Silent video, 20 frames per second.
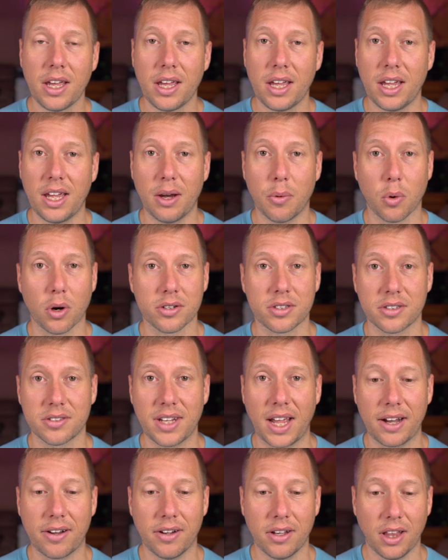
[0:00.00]
It works
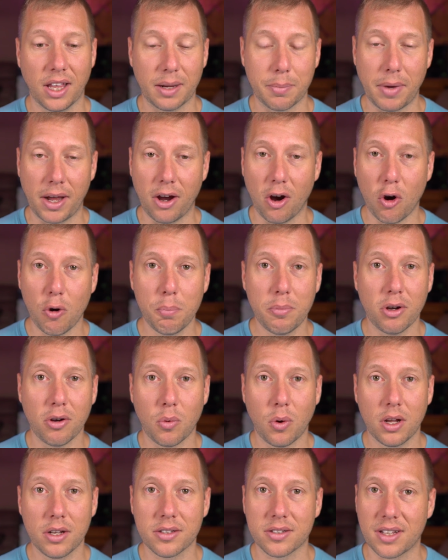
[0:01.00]
exactly like my
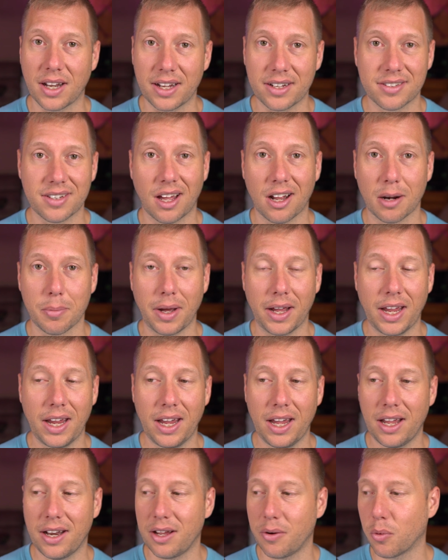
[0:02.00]
home-built ones that I solder by
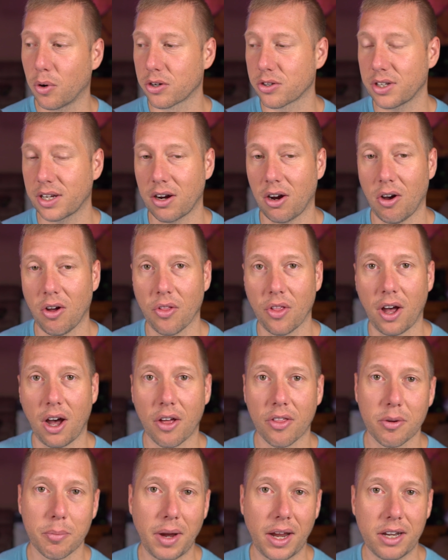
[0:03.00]
hand. It works like all the
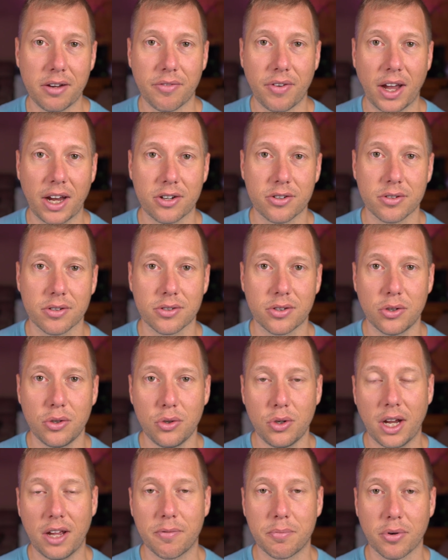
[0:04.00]
other manufacturers
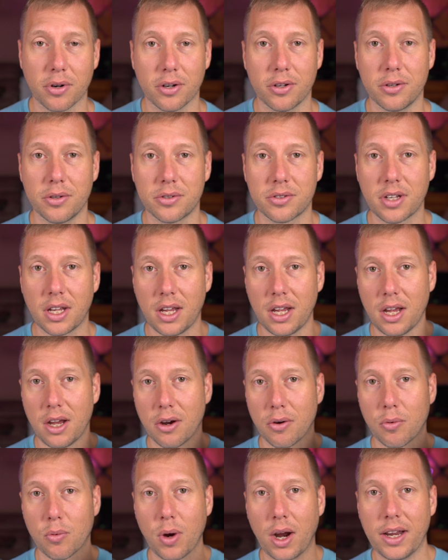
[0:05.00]
who have produced
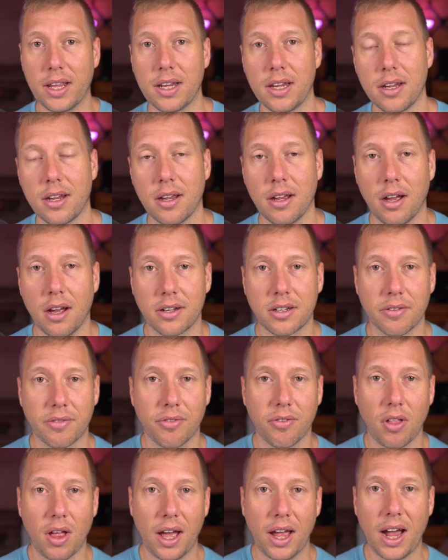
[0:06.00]

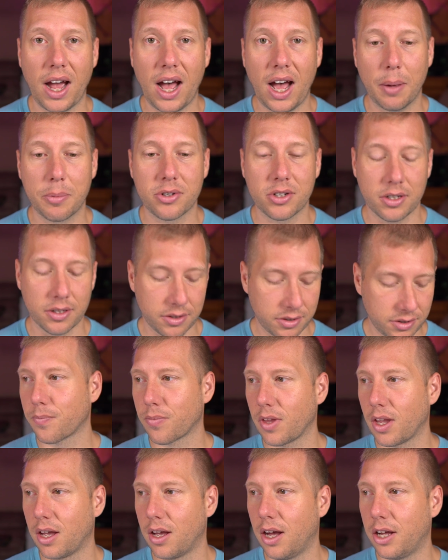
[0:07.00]
ready-to-fly options.
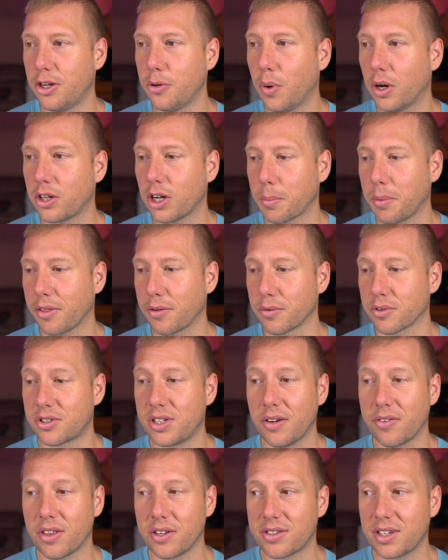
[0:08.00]
I do want to talk about the
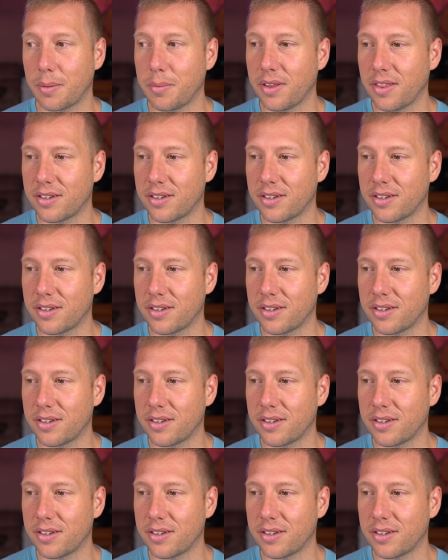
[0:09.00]
receiver they sent me.